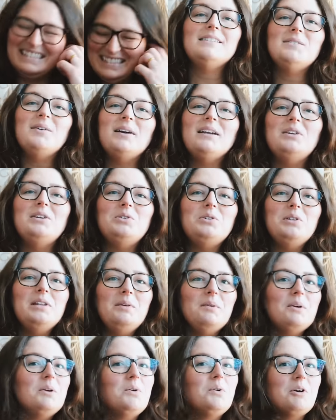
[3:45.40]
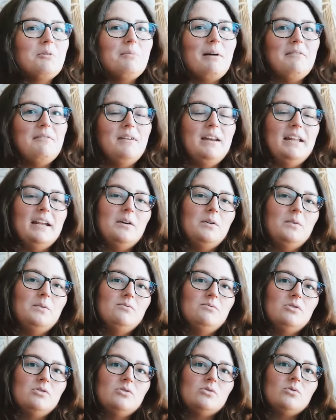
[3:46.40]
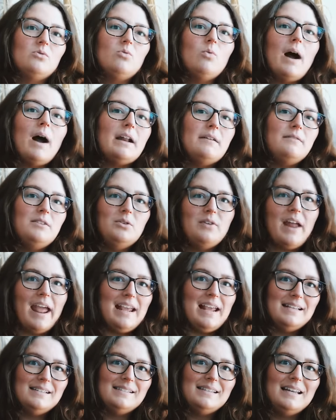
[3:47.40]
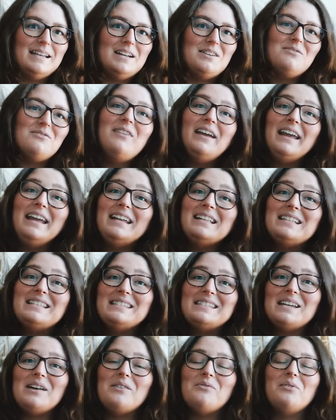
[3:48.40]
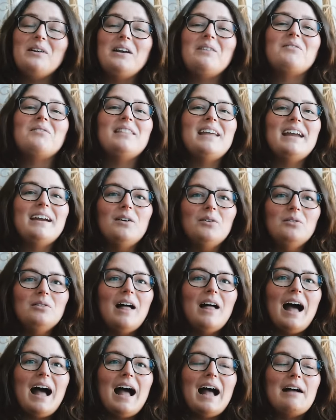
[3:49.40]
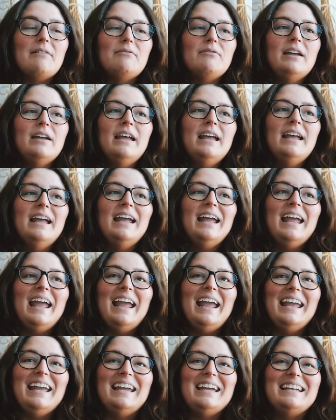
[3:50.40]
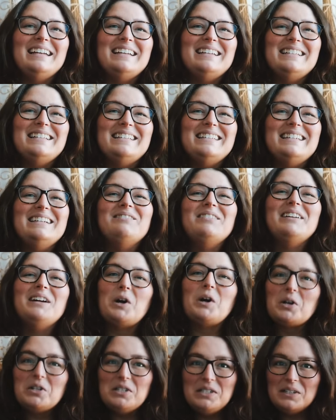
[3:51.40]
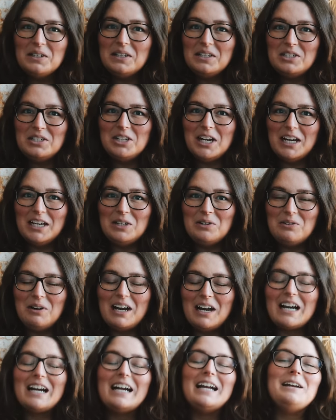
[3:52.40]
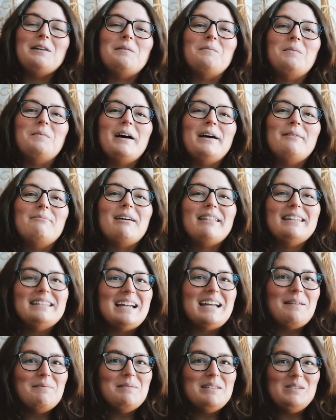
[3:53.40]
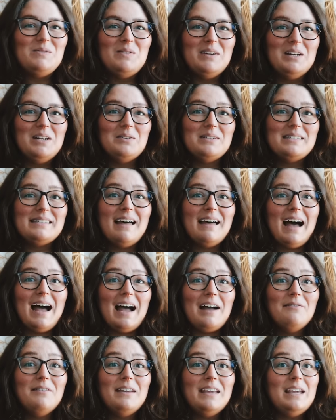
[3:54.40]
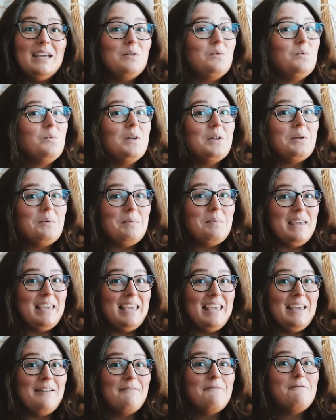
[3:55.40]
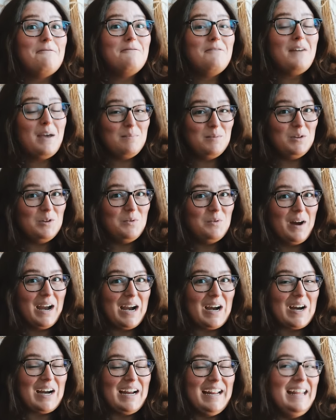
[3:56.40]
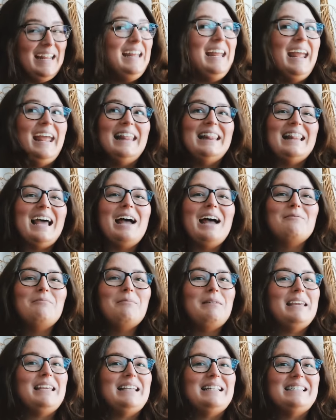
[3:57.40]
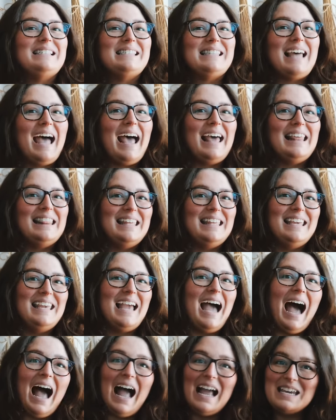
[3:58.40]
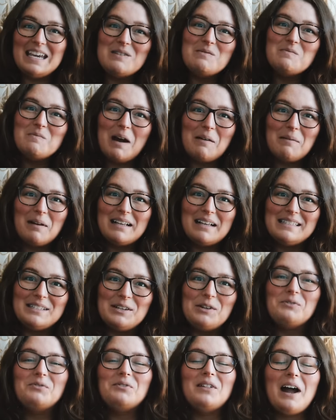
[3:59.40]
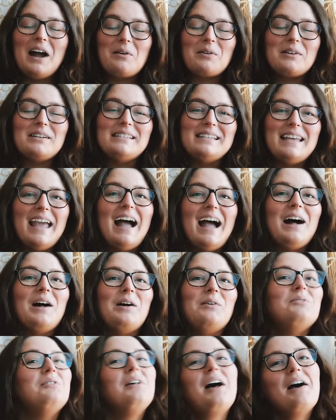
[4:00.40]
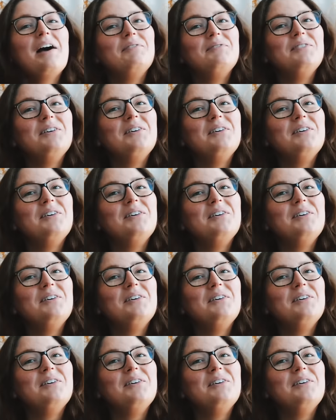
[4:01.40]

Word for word: So I usually record my videos quite a few days in advance of whenever they go live, and we are still in January, but by the time this video is live, it will be February, and that means that the I Can Buy Myself Flowers cowl will have